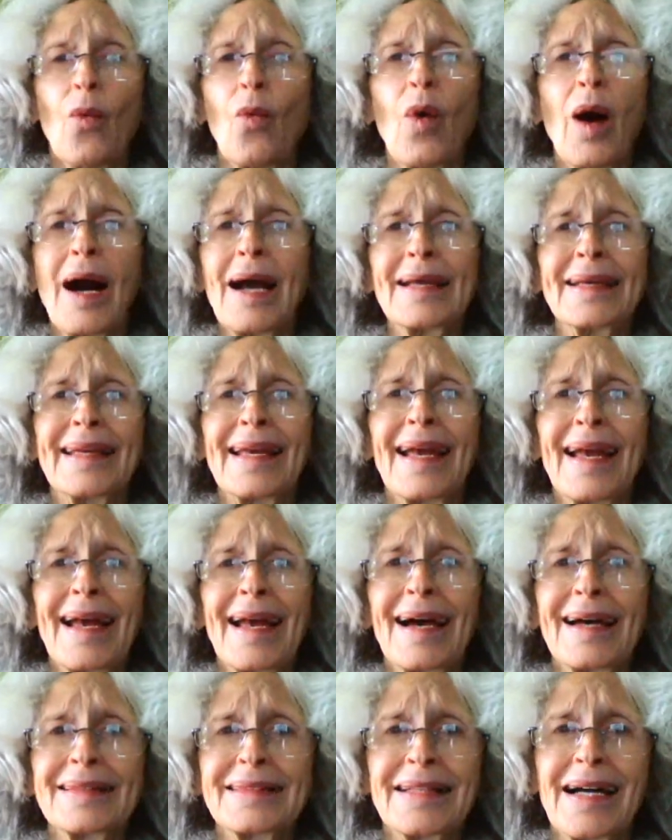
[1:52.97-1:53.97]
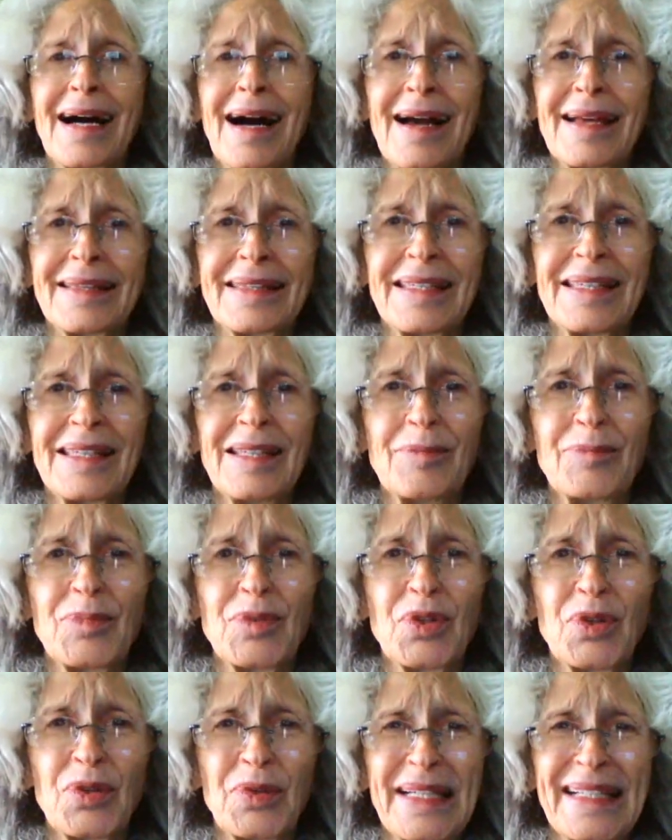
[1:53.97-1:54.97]
Why can't I
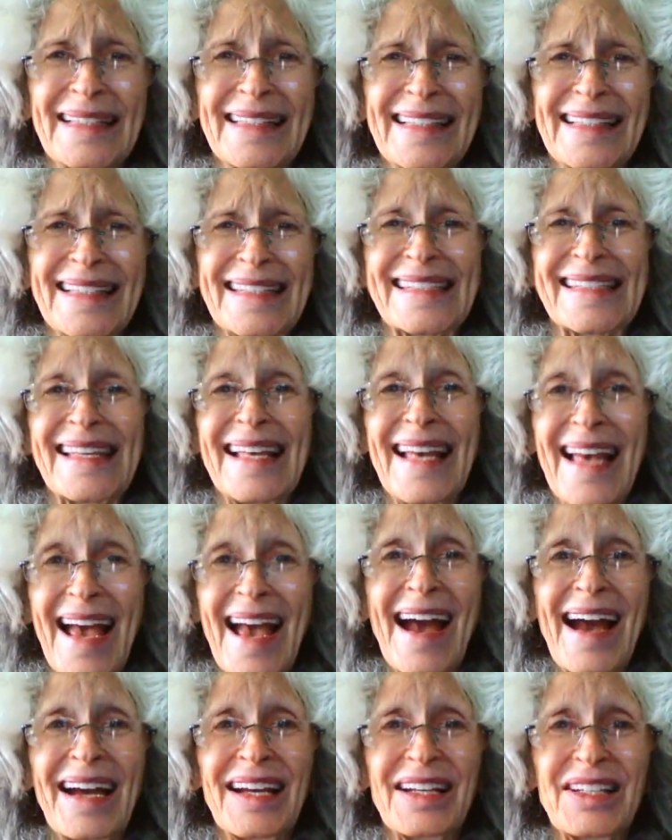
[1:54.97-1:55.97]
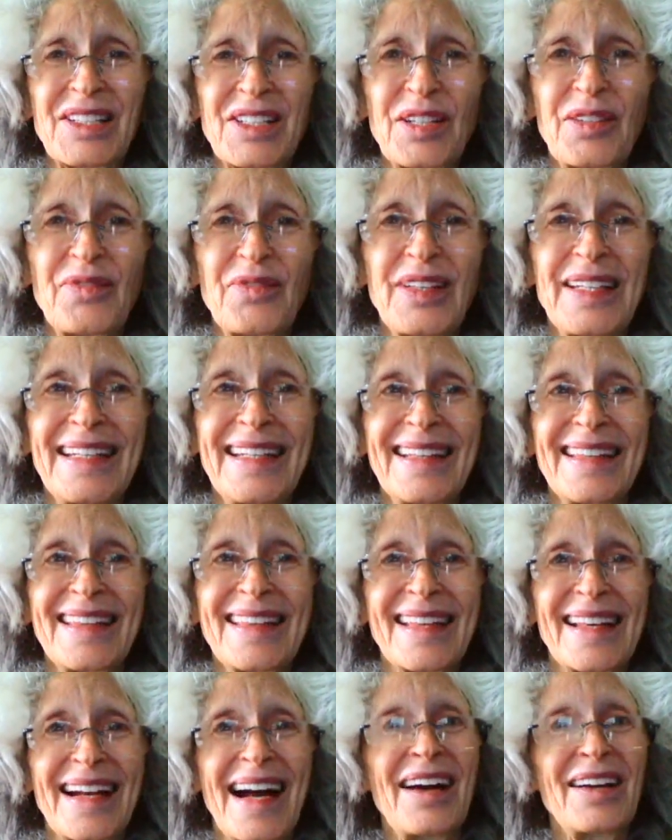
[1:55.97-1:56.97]
keep doing this activity
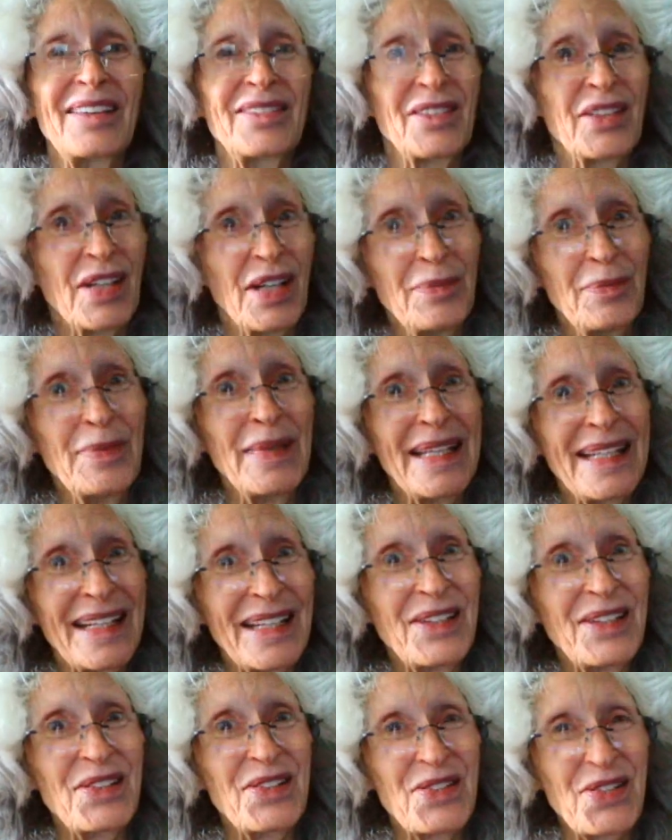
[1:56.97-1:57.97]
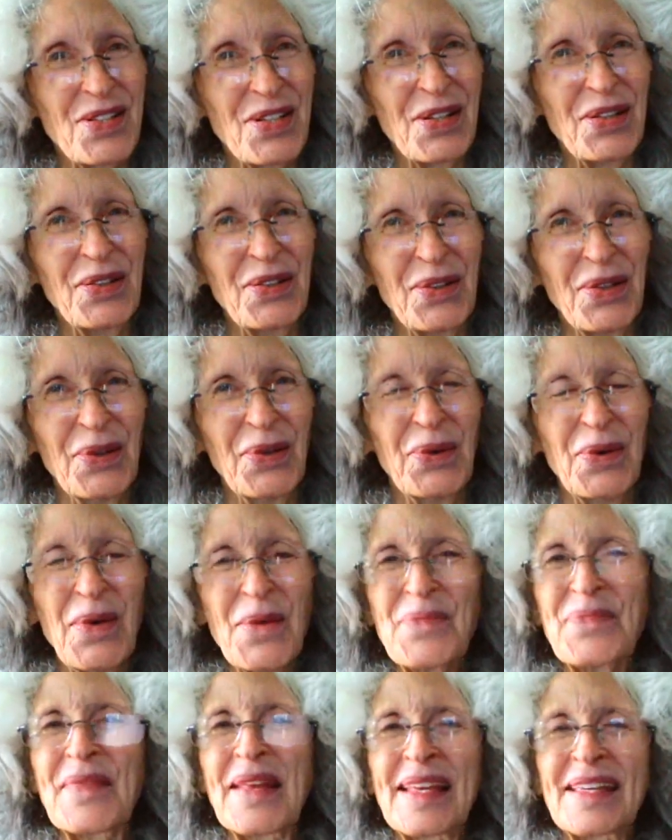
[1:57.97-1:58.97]
that I've committed to?
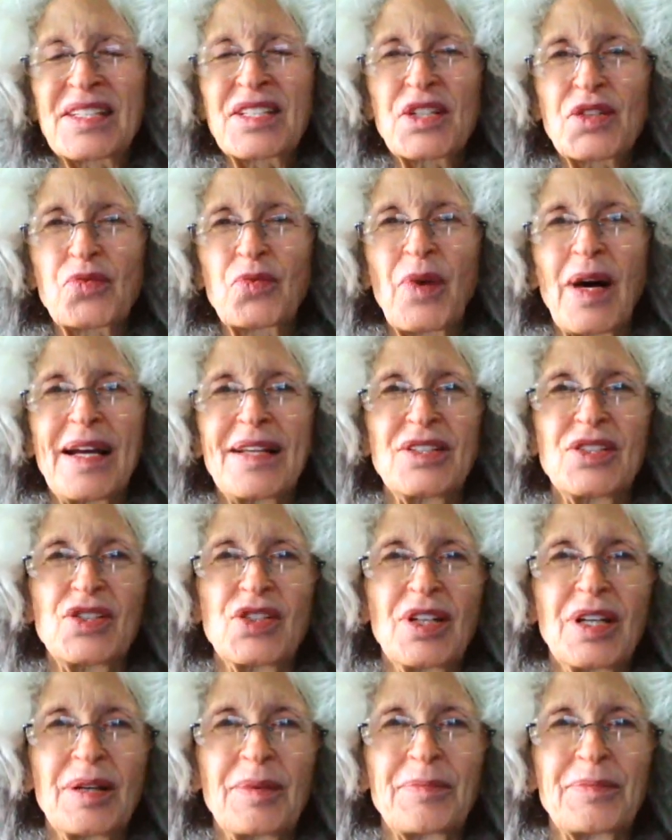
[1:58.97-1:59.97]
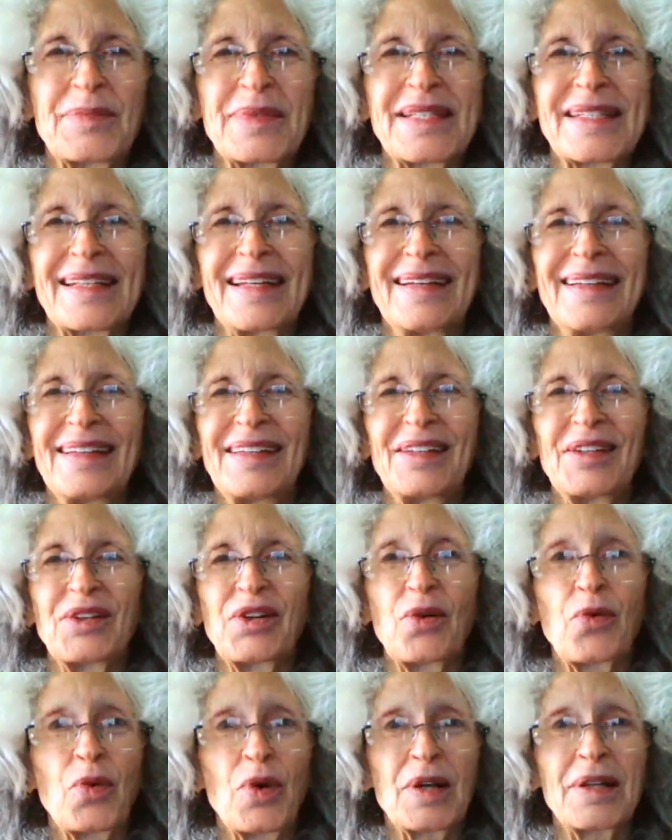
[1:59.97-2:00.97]
This is why gyms,
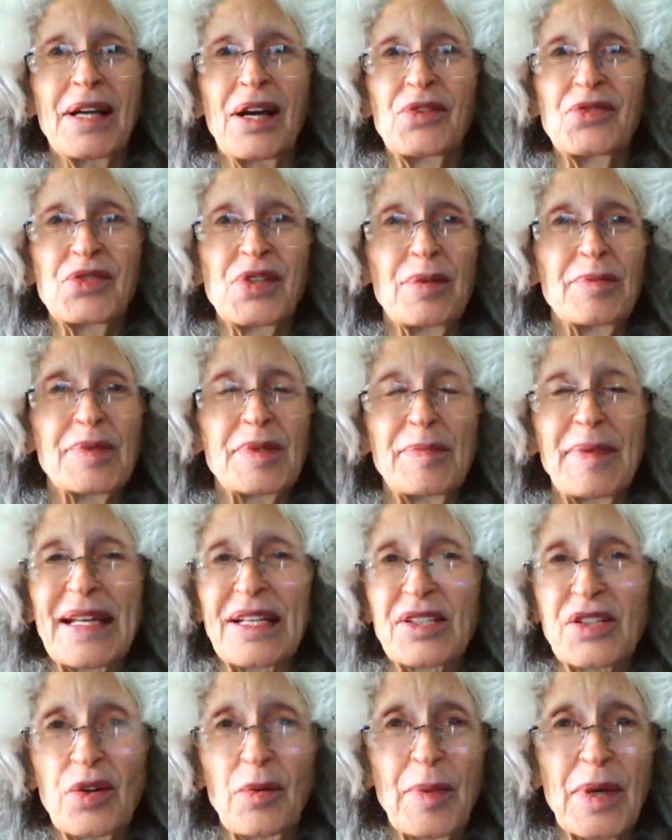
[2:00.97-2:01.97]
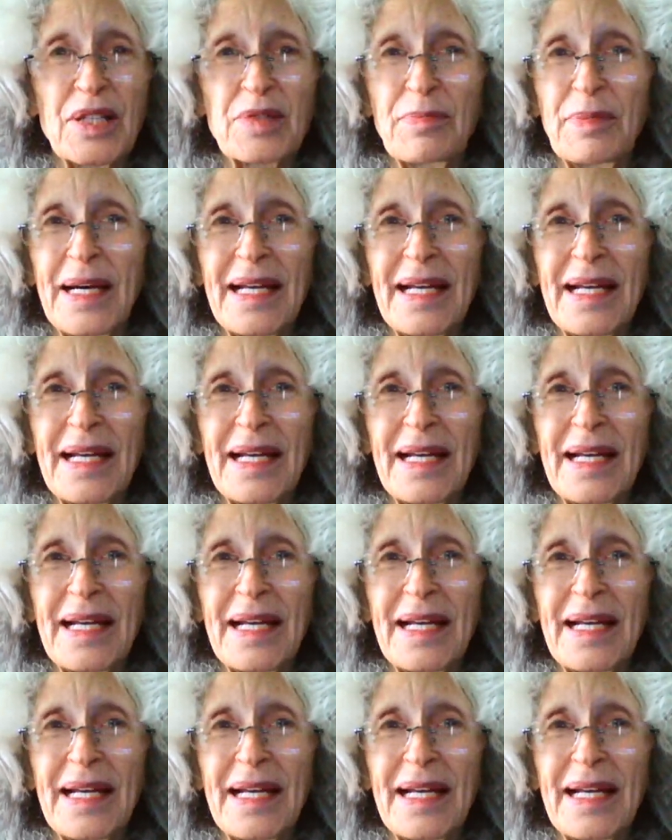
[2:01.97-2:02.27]
workout gyms make so much